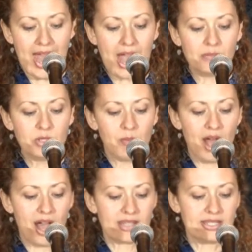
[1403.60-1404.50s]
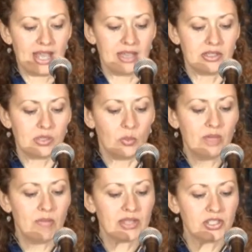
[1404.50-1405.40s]
Abdu'l Baha says,
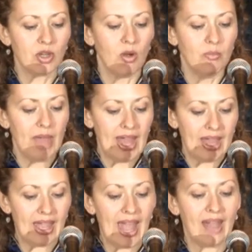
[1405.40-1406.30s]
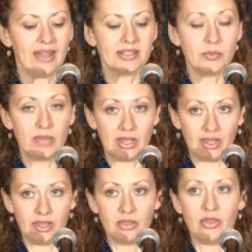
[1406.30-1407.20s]
We must obey and
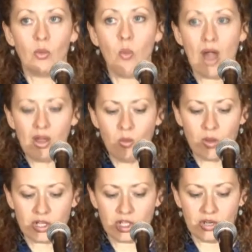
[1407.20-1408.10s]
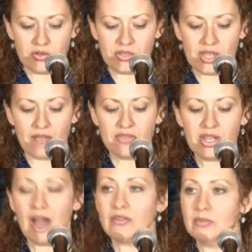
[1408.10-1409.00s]
be the well wishers of
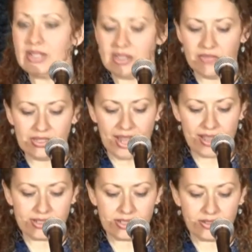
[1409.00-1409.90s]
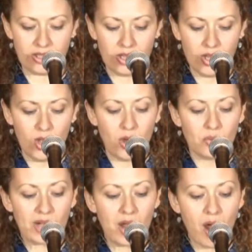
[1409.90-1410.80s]
the government of the land.
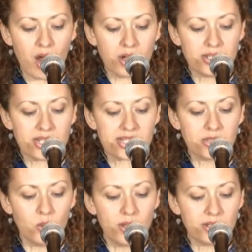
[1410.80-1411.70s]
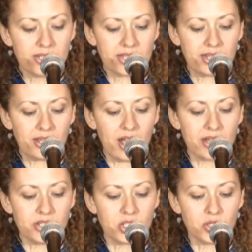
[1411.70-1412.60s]
Regard disloyalty
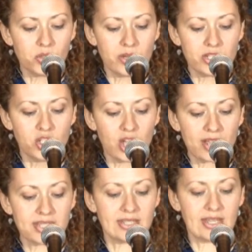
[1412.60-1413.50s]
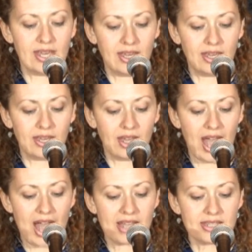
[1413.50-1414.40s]
unto a just
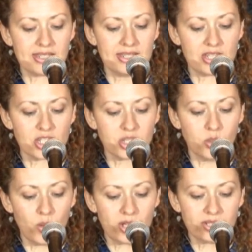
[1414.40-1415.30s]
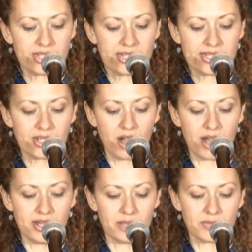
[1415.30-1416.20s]
king as disloyalty to
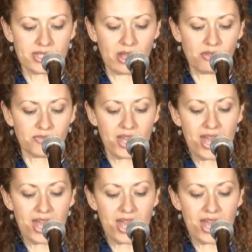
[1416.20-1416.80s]
God Himself,